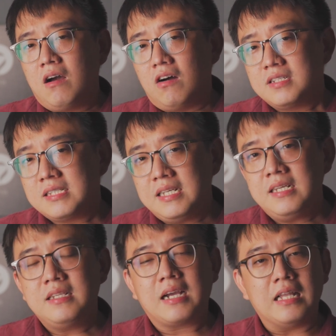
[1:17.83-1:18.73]
Honestly,
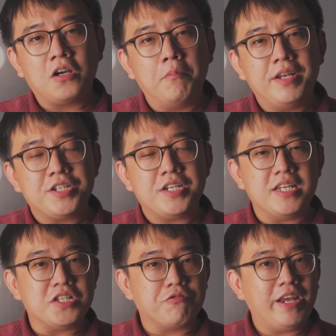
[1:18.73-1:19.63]
the color combination
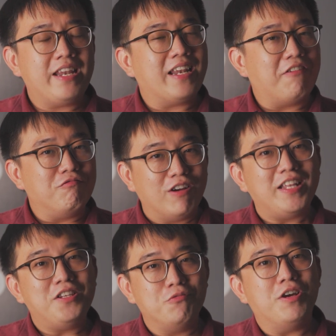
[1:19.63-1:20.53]
is great and I
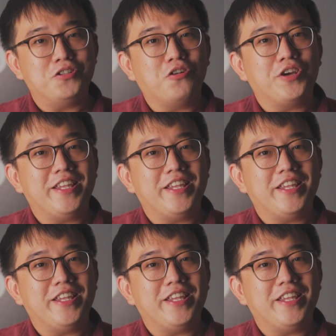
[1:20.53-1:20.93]
really do enjoy it.